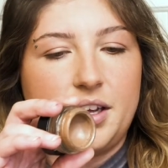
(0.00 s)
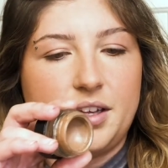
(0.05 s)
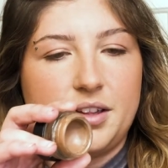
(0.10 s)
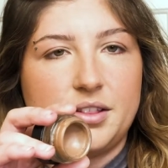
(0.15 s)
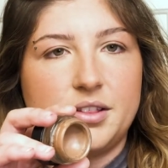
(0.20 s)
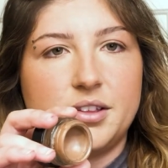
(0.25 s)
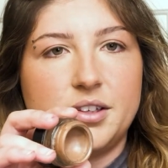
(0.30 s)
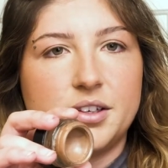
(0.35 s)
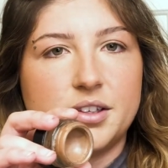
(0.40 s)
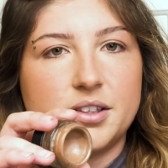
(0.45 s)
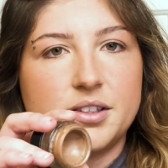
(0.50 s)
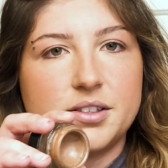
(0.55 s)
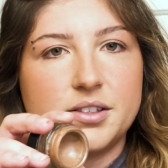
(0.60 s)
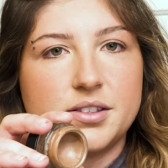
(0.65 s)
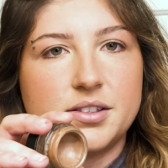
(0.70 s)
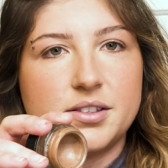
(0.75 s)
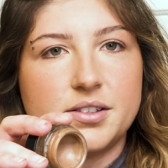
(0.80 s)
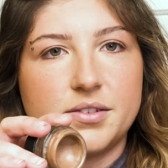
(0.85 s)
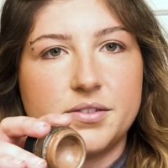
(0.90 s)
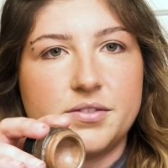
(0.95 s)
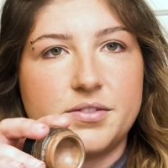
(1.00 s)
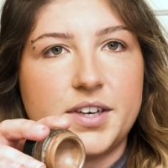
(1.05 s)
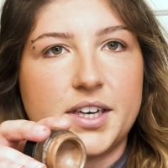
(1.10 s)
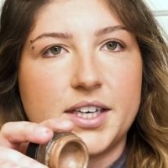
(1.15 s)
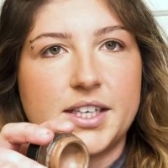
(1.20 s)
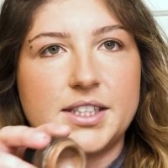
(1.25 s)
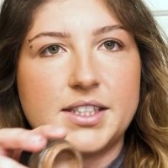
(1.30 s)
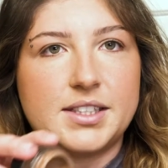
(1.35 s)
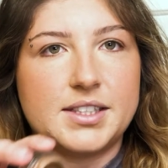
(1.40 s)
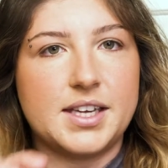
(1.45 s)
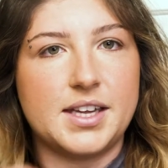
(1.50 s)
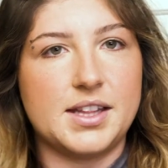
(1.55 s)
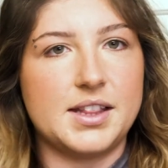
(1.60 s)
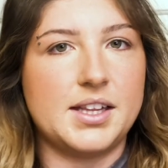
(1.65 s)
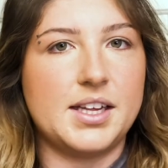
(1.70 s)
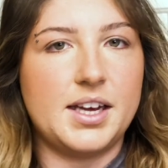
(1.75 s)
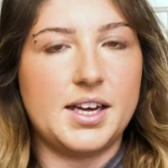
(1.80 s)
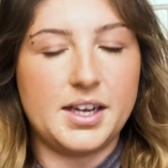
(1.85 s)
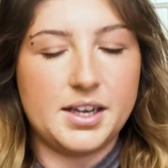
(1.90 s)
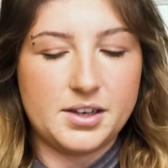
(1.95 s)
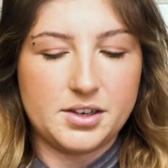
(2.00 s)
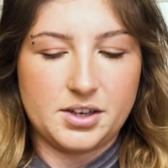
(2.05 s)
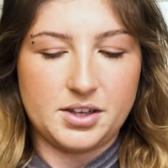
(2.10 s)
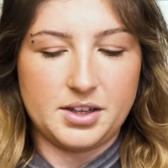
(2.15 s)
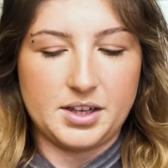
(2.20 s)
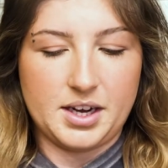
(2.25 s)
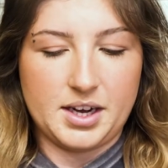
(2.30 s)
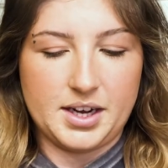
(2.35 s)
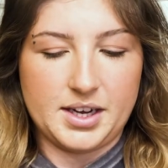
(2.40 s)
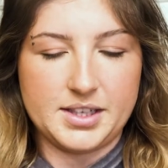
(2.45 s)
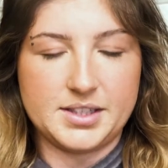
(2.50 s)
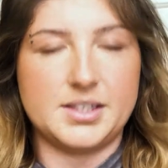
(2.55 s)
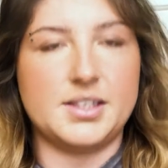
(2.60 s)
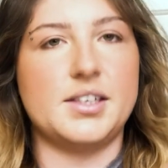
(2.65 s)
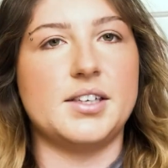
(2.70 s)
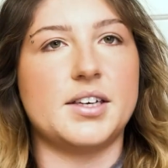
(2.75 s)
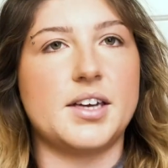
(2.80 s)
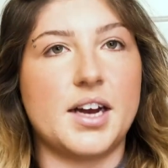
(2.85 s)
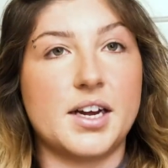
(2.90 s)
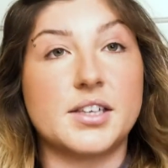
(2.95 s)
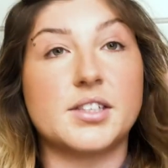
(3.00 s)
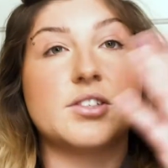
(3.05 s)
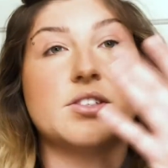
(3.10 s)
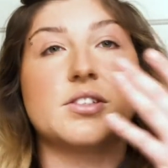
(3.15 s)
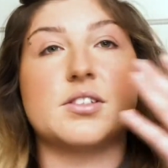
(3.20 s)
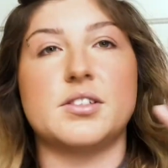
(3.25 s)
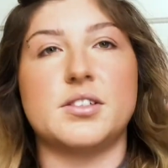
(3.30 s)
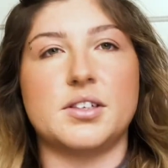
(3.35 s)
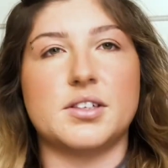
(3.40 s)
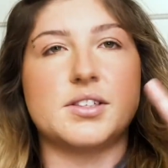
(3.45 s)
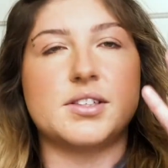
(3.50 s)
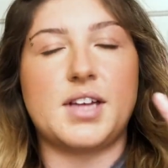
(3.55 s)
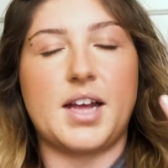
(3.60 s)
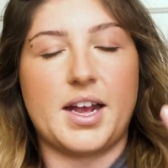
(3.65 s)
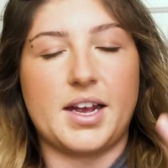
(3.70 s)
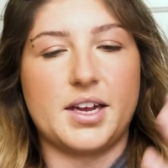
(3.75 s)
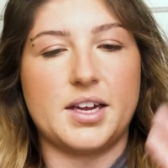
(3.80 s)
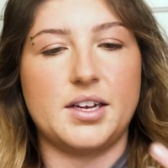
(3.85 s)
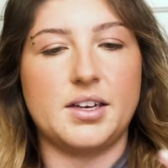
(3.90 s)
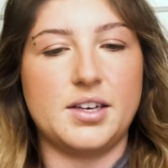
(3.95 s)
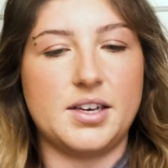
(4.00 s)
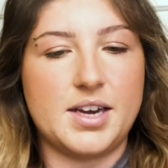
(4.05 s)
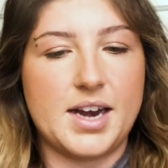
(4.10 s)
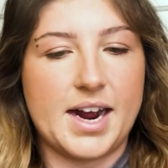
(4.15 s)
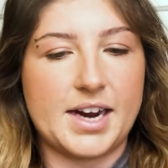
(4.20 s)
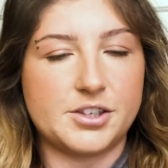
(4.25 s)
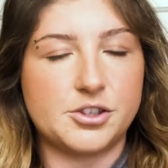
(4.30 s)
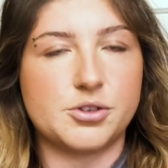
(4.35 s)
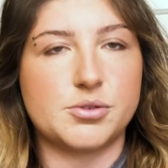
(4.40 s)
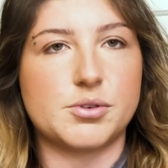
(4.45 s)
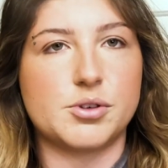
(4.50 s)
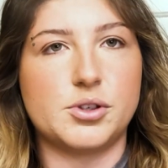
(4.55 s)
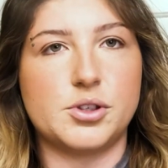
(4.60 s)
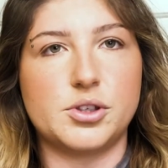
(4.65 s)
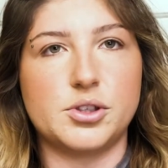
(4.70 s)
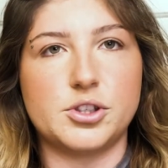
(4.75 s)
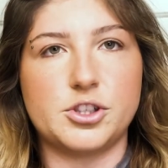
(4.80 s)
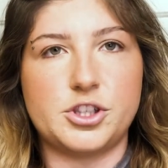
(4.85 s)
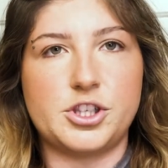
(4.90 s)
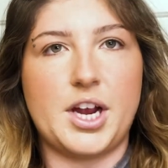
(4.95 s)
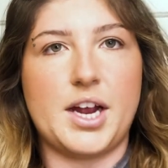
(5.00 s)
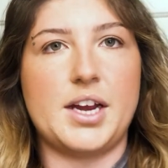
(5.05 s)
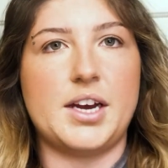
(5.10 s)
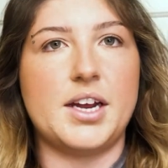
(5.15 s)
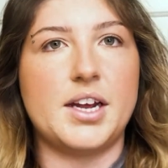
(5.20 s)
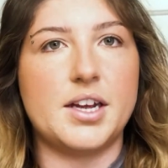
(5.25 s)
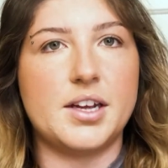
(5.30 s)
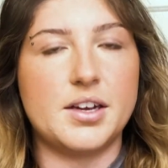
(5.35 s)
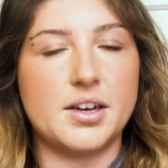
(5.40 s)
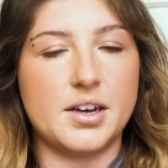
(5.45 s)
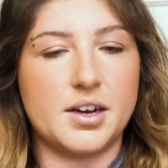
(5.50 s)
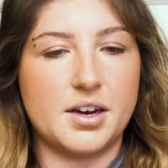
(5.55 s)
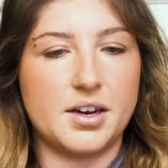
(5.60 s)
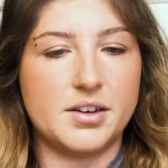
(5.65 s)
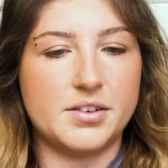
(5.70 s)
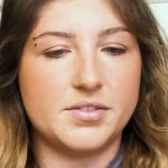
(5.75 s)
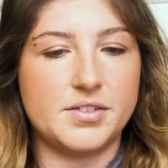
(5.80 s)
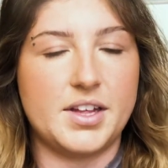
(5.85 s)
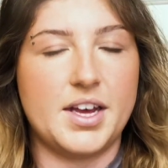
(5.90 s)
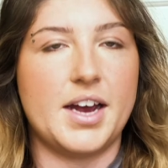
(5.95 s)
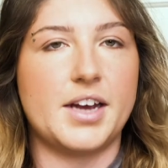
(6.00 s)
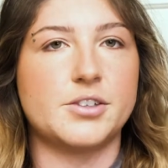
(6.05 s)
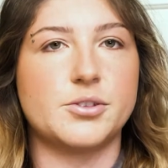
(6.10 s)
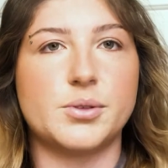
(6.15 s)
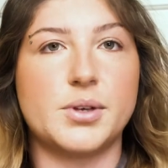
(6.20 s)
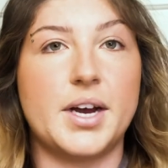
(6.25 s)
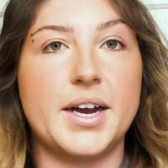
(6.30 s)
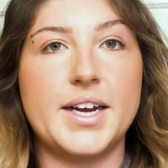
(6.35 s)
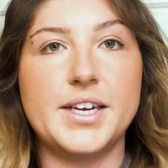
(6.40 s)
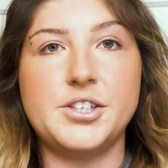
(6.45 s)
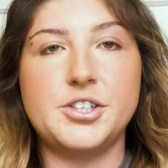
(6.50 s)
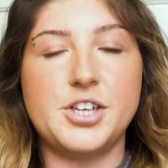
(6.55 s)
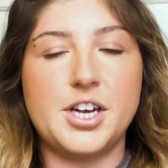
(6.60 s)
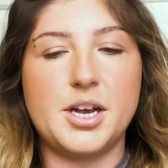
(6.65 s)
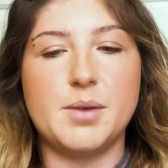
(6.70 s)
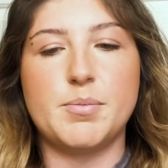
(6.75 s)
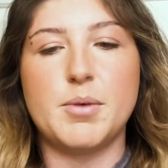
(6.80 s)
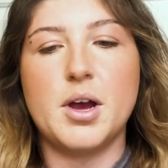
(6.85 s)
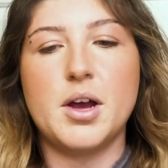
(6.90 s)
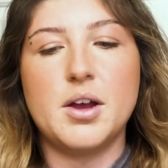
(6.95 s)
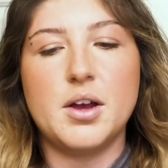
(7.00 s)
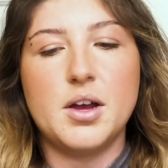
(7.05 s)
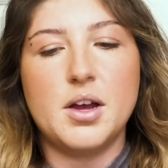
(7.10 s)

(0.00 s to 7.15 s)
looks very skin-like on the eyes, and it kind of just looks like natural shading of the actual eye shape,